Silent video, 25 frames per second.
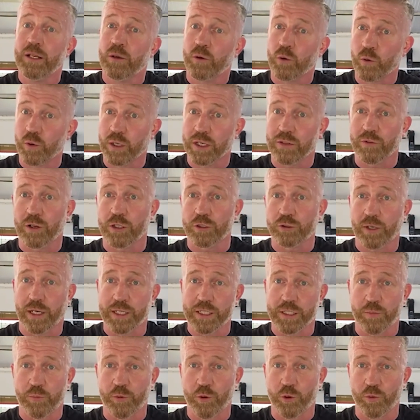Well, one of our
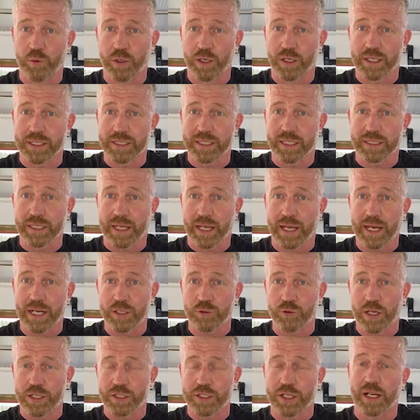trained support workers is a
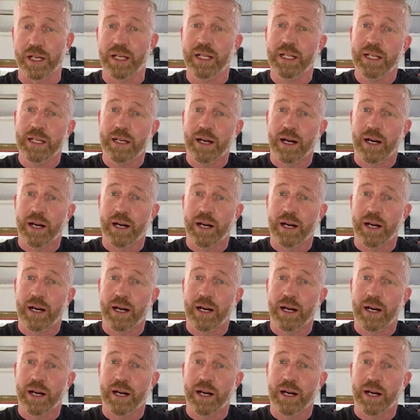hairdresser.